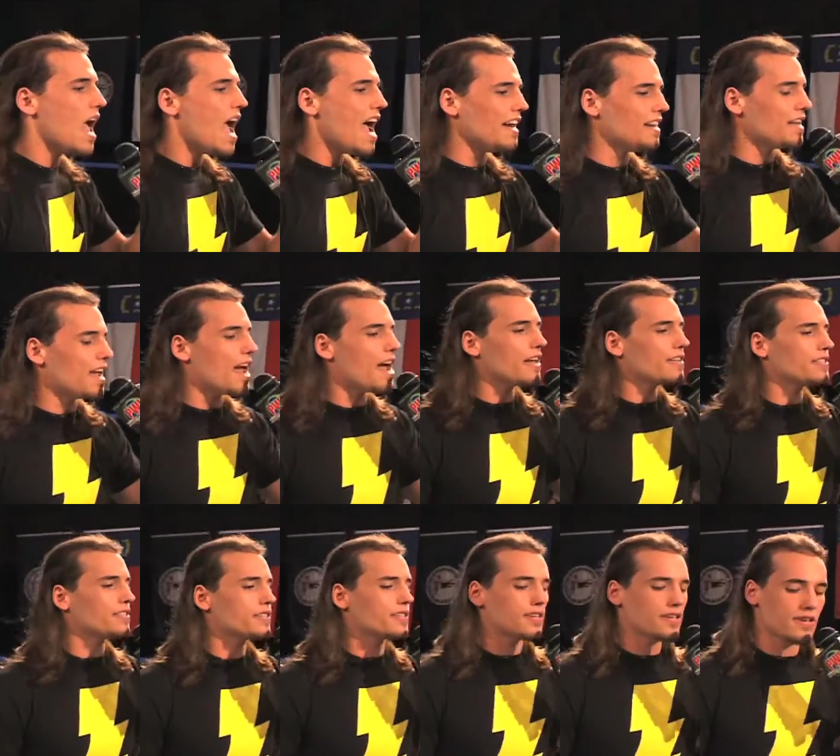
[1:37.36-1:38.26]
And
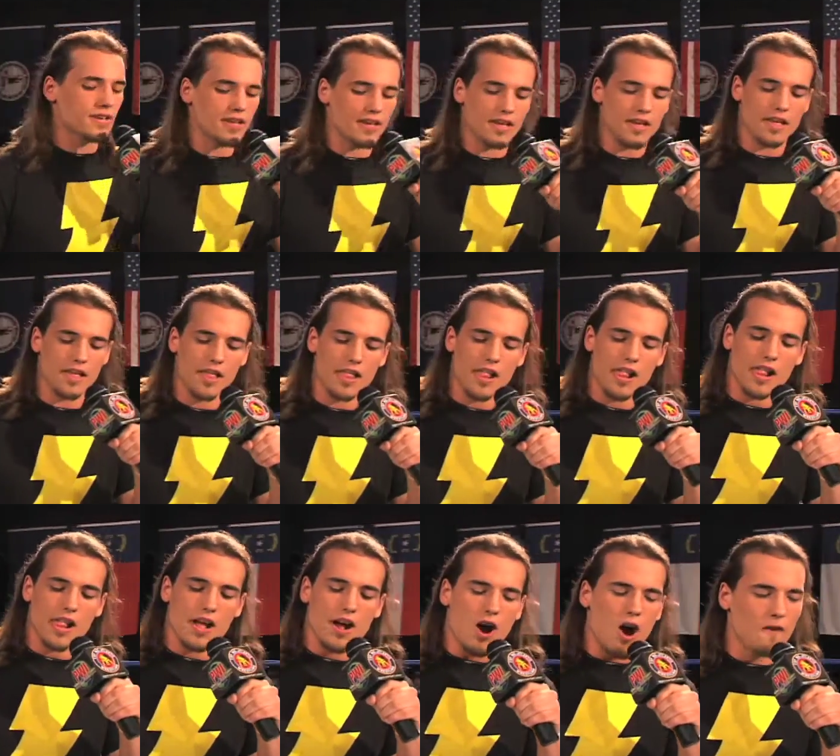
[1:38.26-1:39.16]
yes,
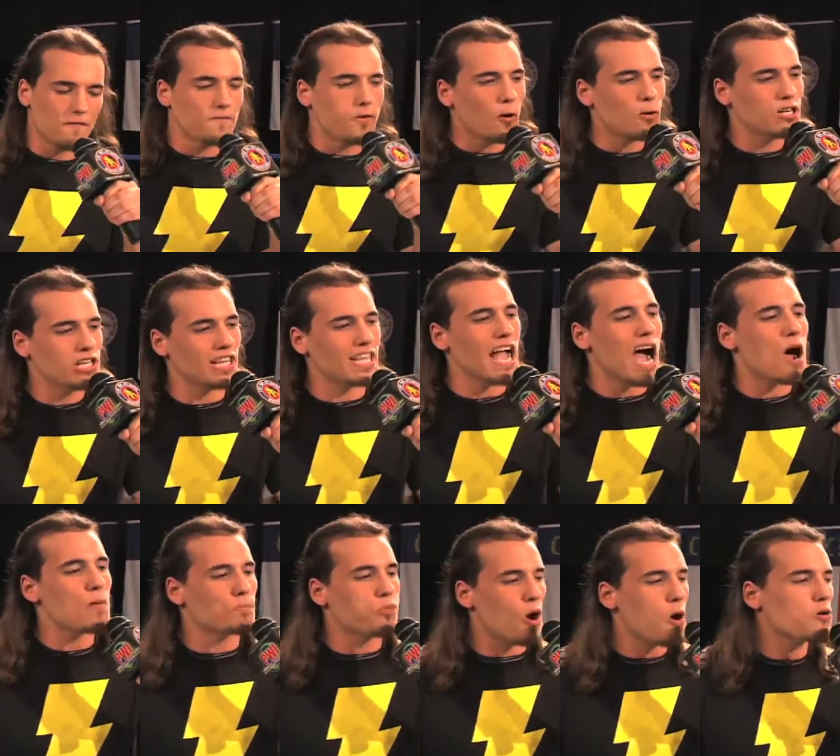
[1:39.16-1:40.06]
unfortunately
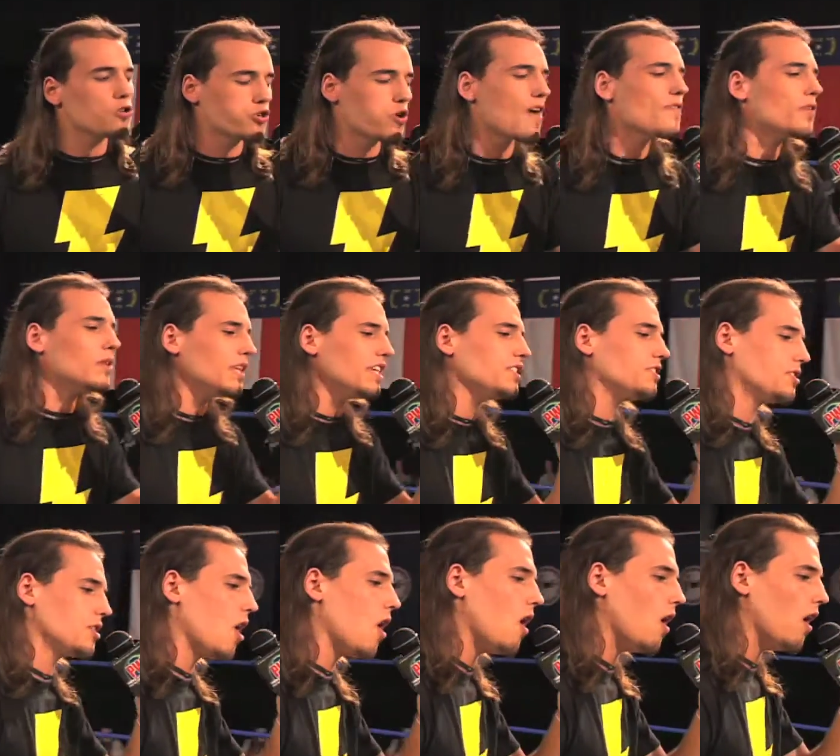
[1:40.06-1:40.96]
I broke Trevor Lee's
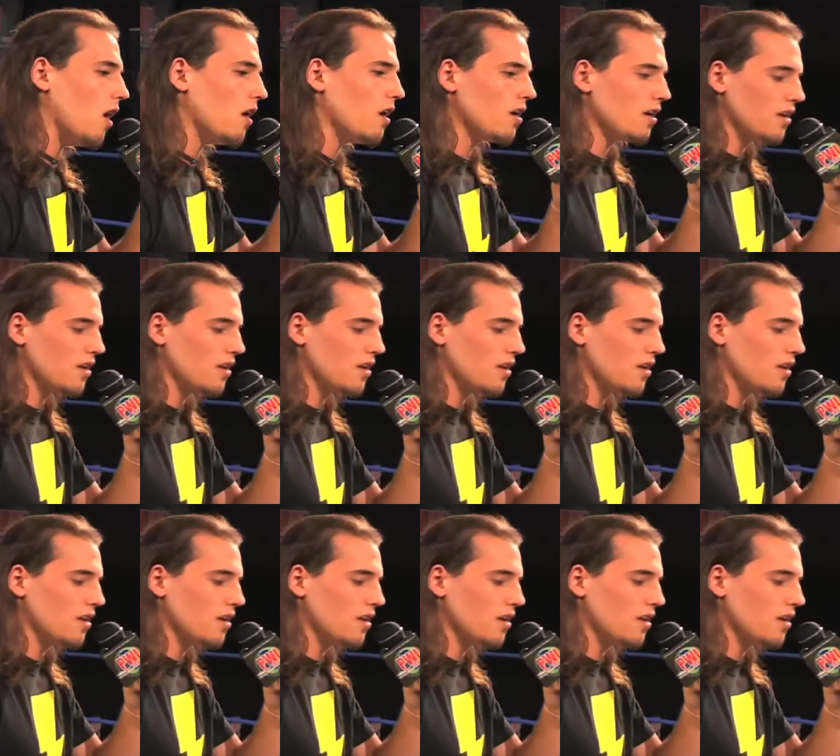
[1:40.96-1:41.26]
jaw.